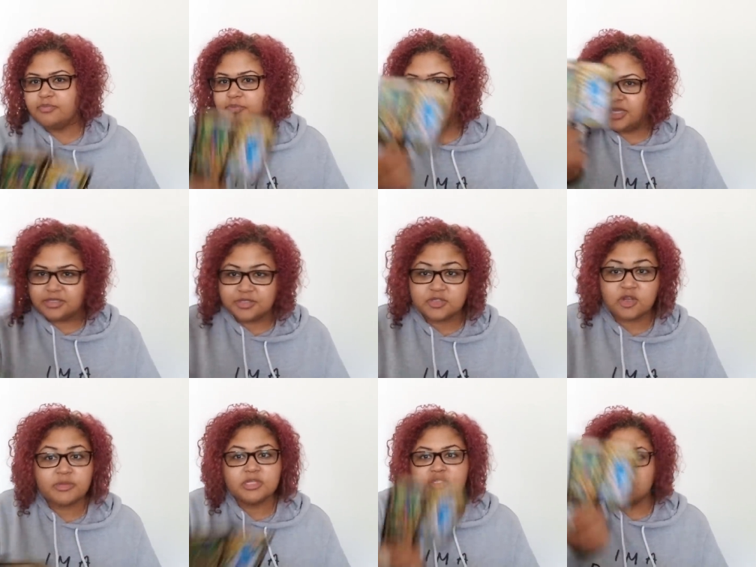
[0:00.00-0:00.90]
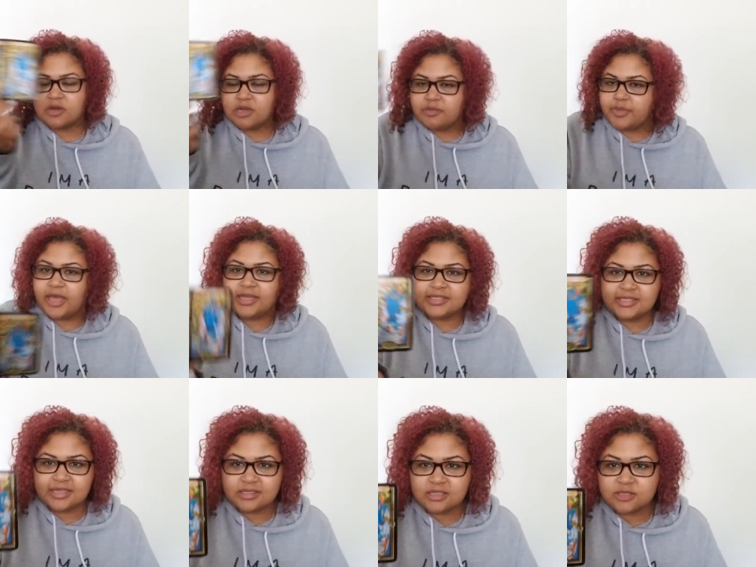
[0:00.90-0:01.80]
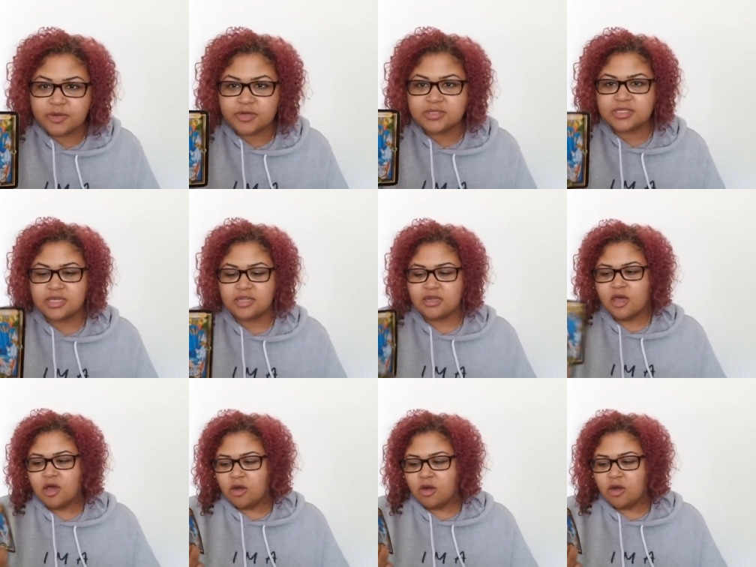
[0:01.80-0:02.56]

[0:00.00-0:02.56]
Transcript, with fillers: being discriminatory, biased against this person,